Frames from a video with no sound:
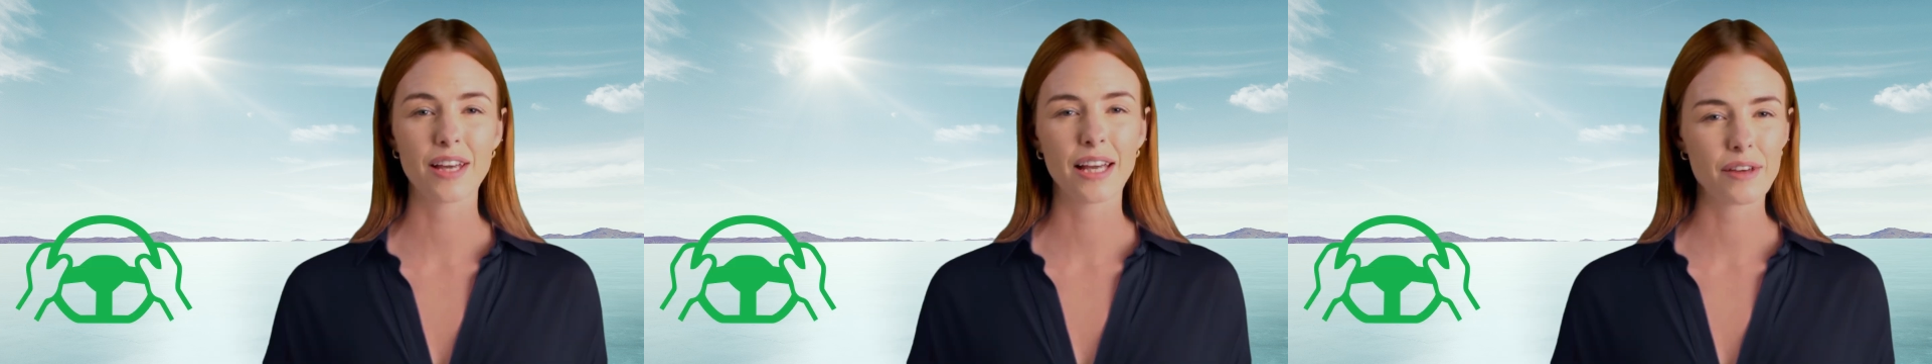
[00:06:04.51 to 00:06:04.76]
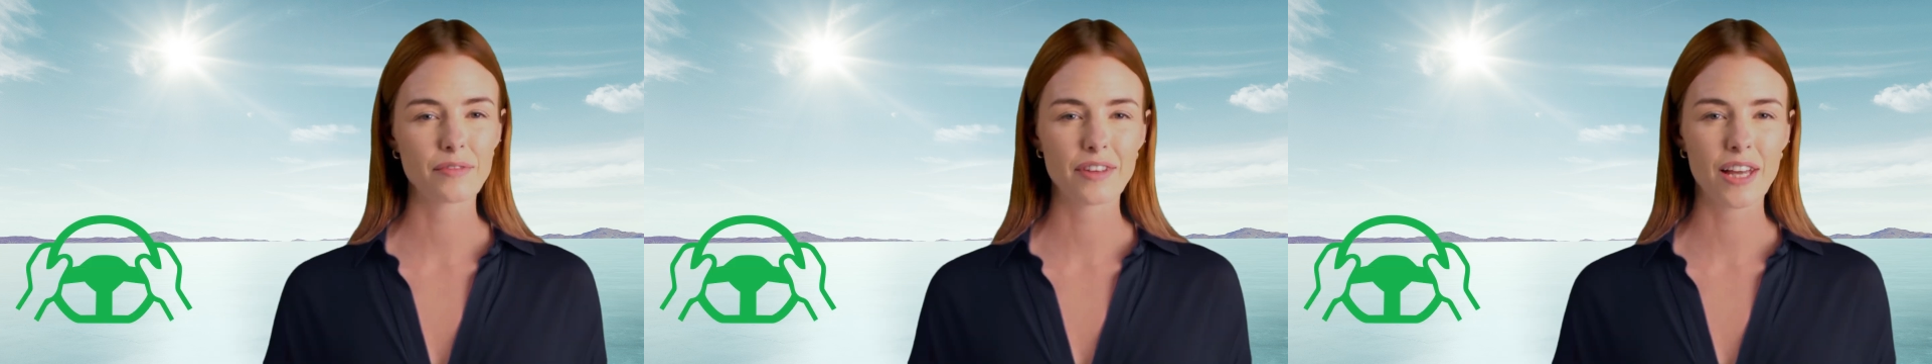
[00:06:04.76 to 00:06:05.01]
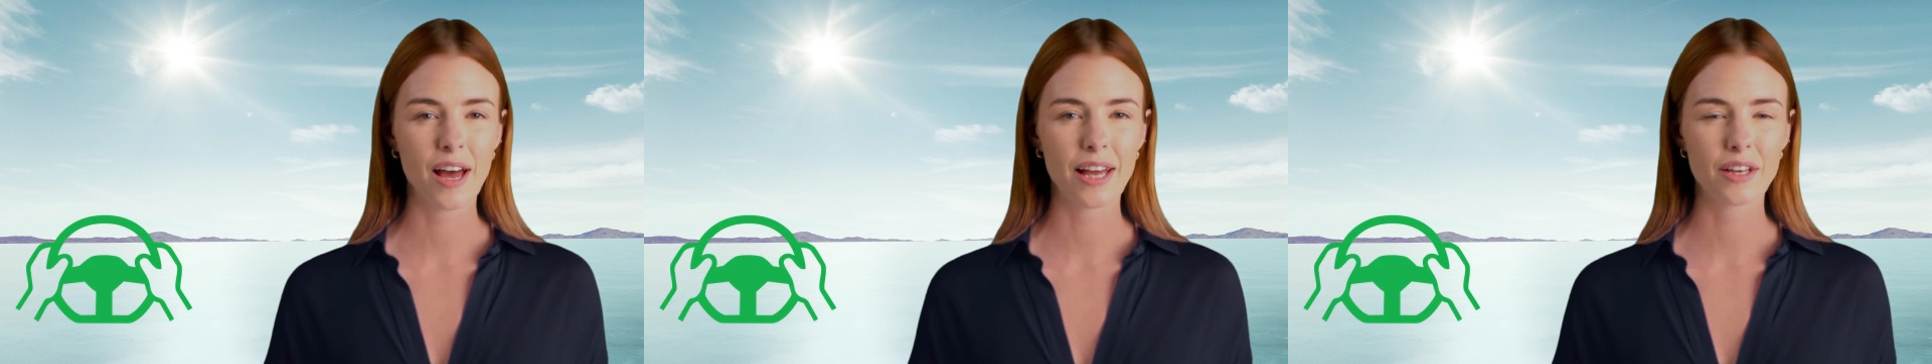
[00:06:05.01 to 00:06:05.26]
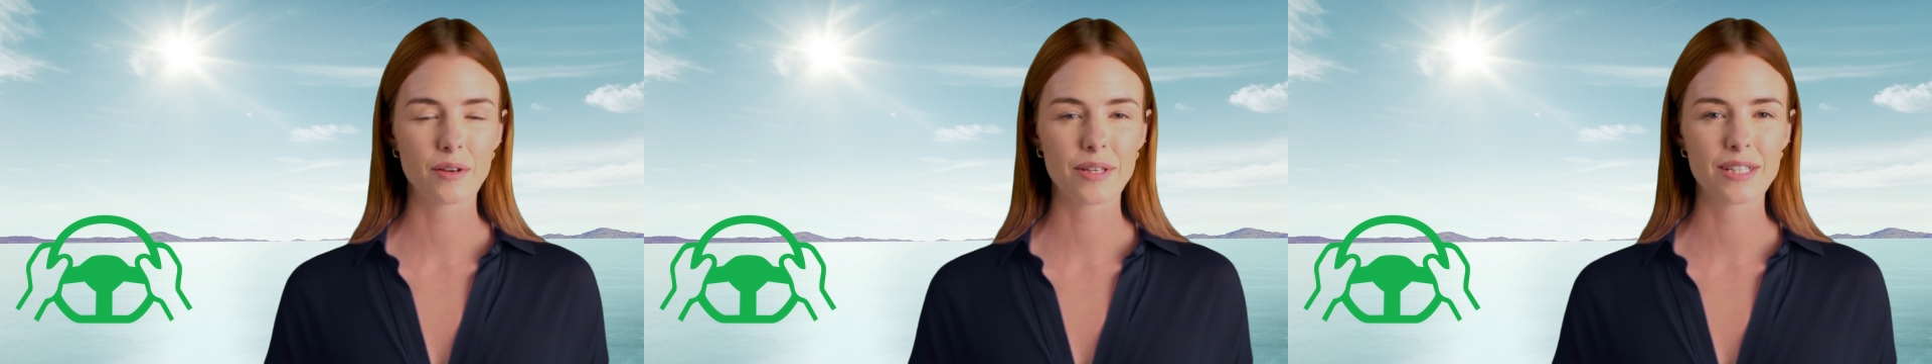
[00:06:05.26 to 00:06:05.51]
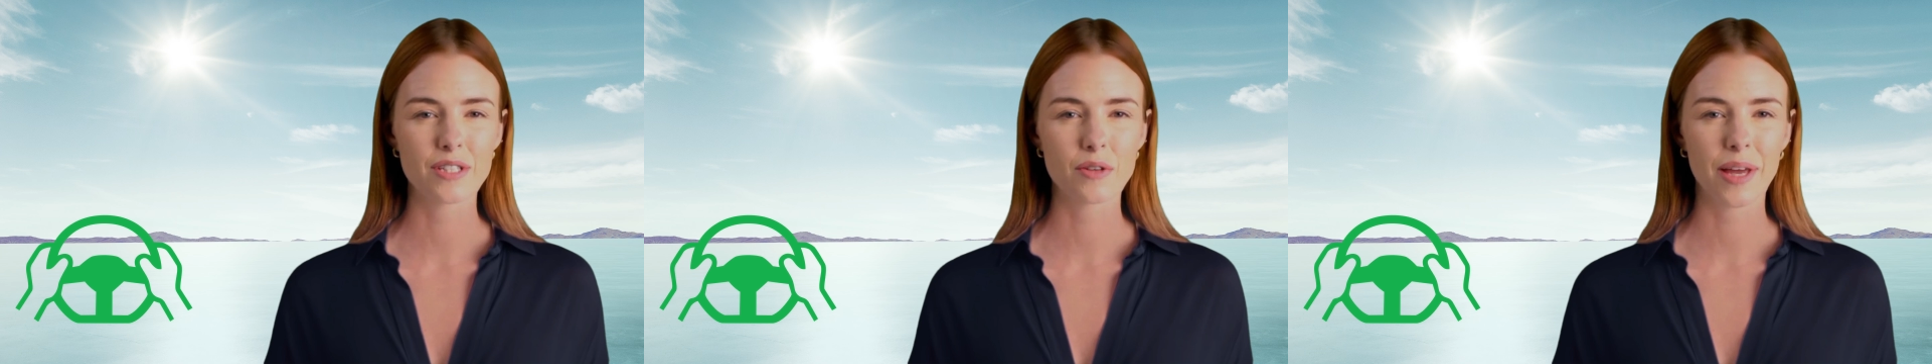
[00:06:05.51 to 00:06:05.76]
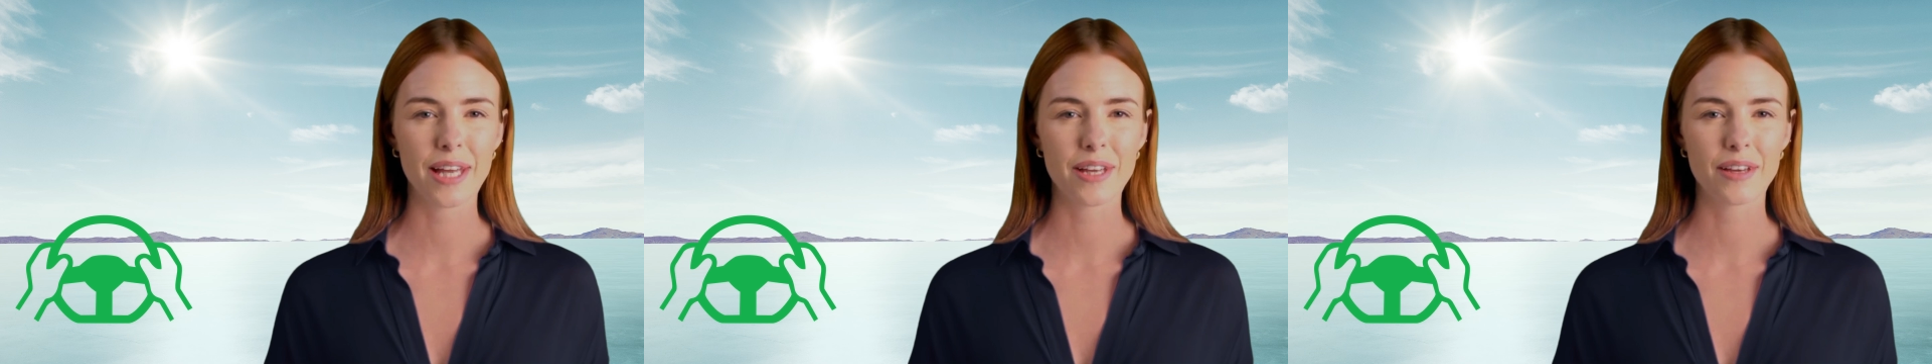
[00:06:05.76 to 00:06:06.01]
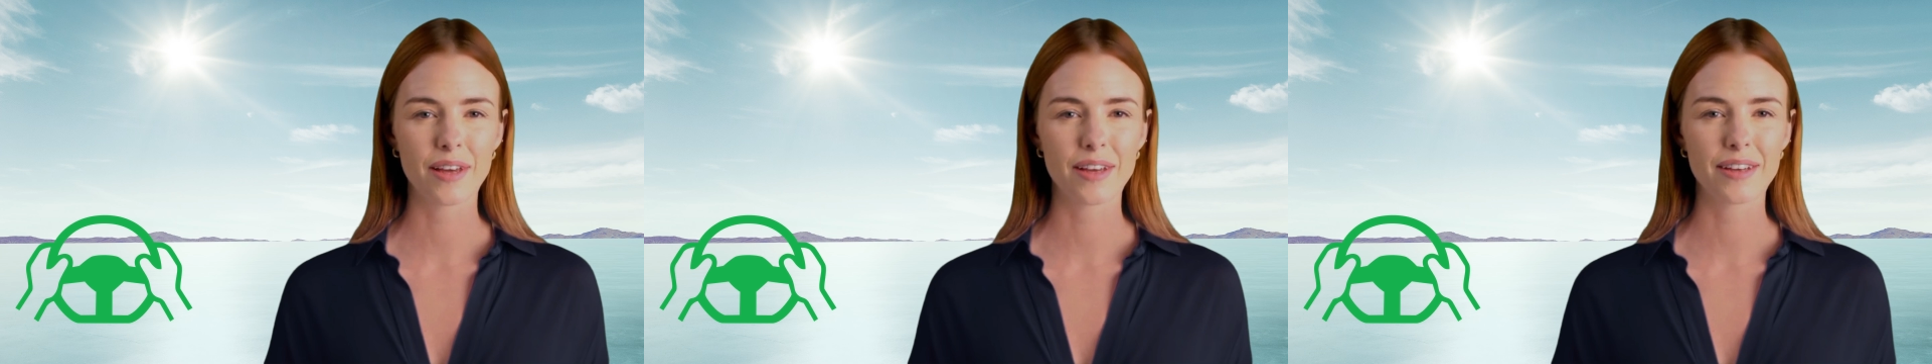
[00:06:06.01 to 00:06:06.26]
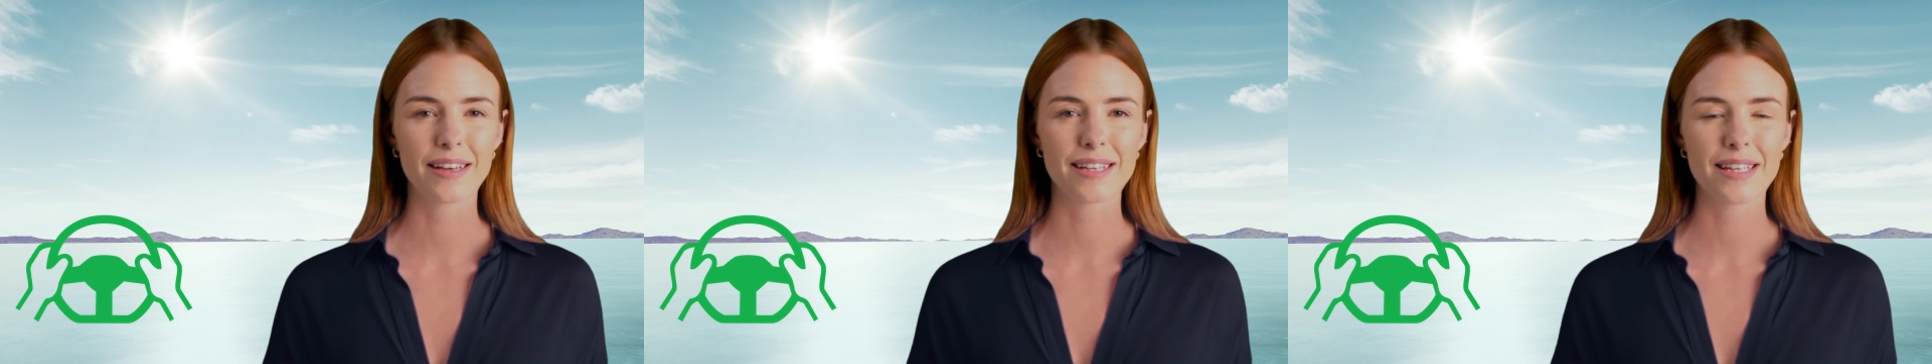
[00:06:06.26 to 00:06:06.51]
If the icon is green,
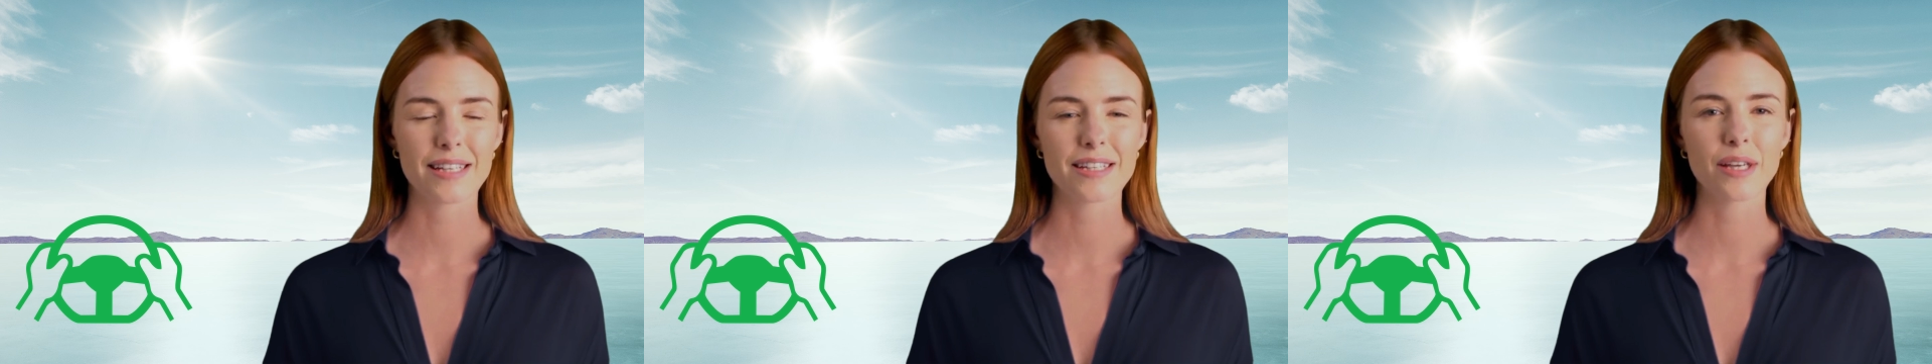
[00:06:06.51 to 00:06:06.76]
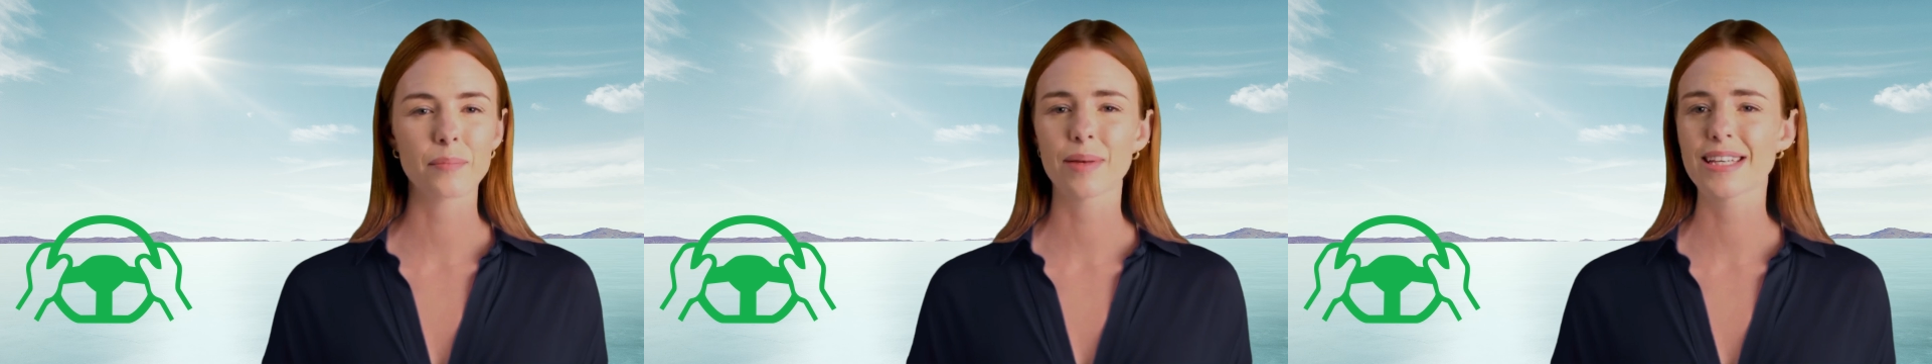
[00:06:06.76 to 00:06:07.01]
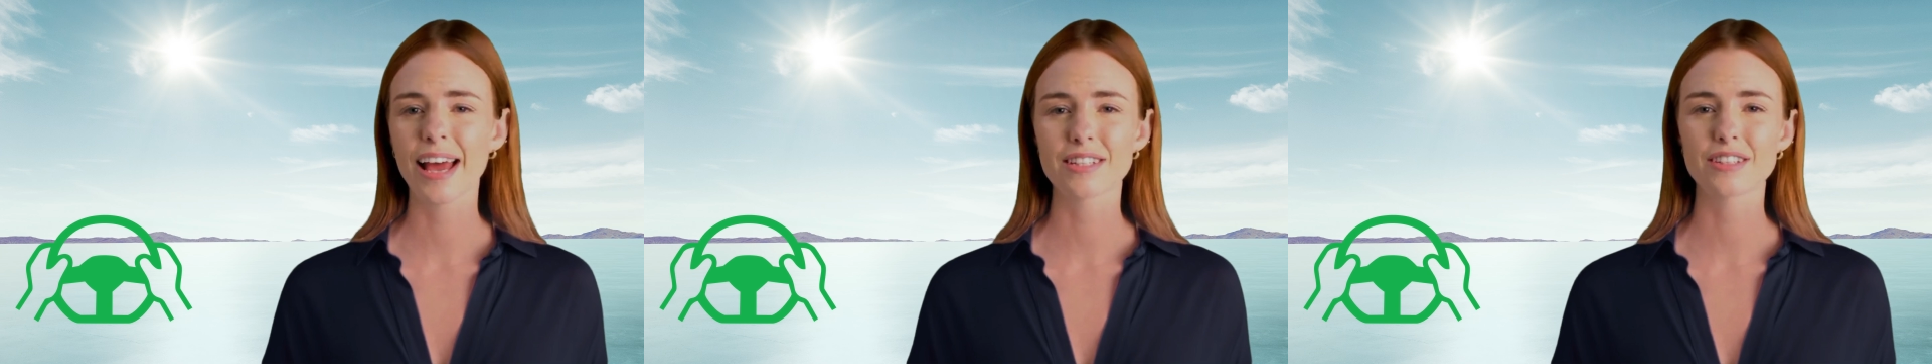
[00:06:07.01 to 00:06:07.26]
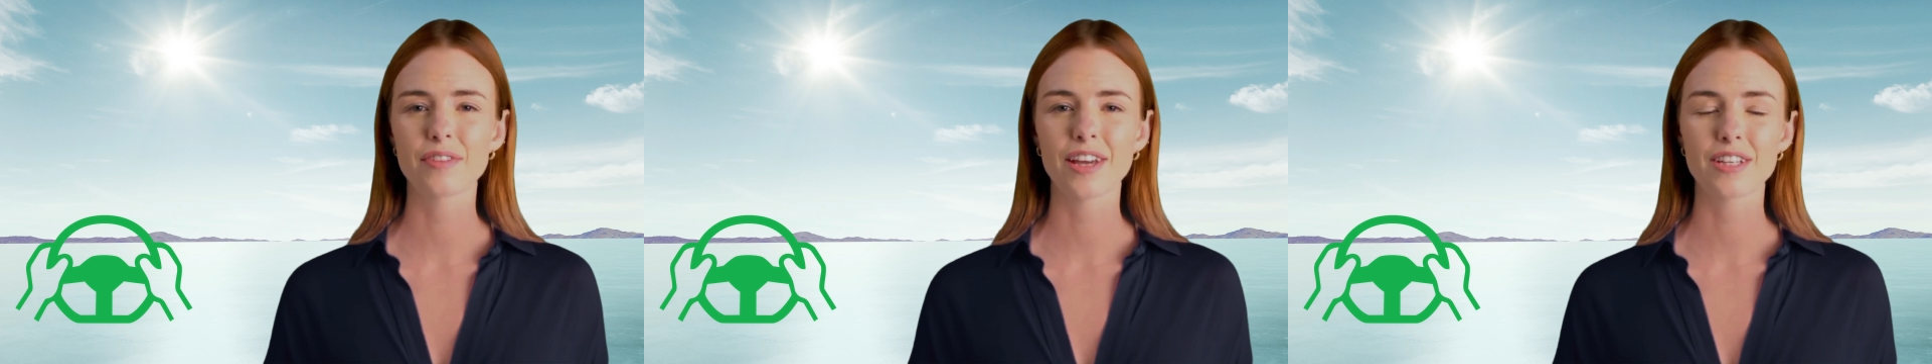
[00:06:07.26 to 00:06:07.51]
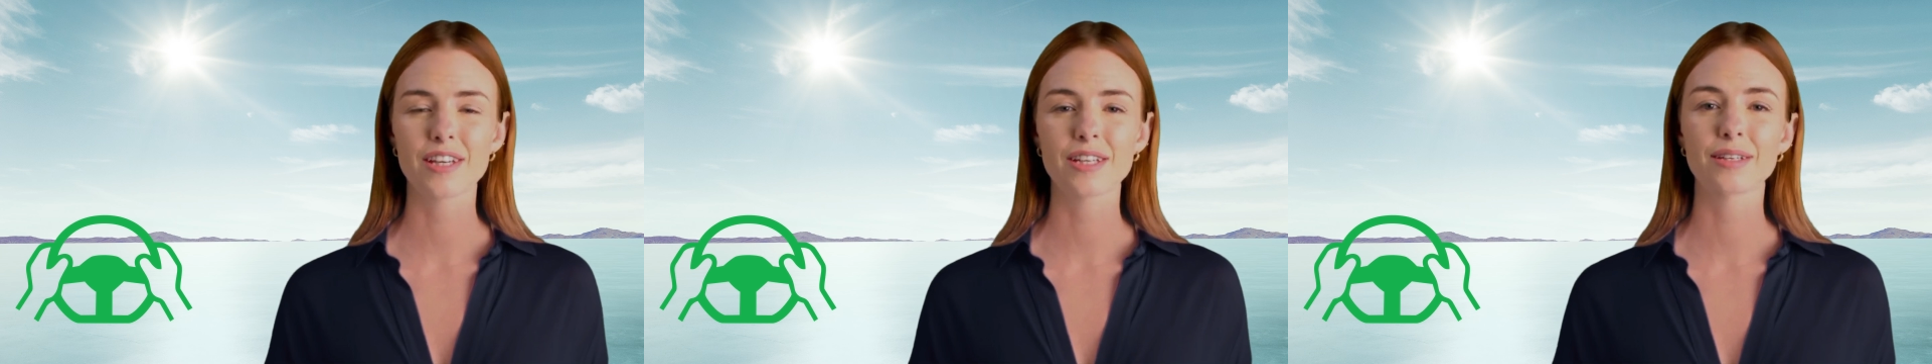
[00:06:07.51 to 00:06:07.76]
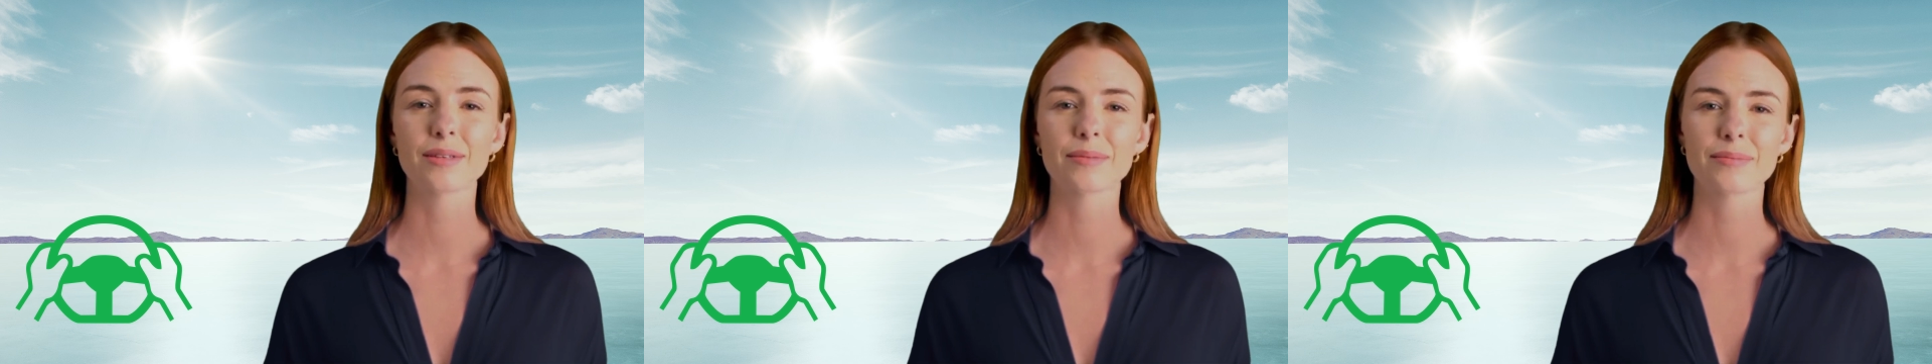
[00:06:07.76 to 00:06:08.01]
the system is activated.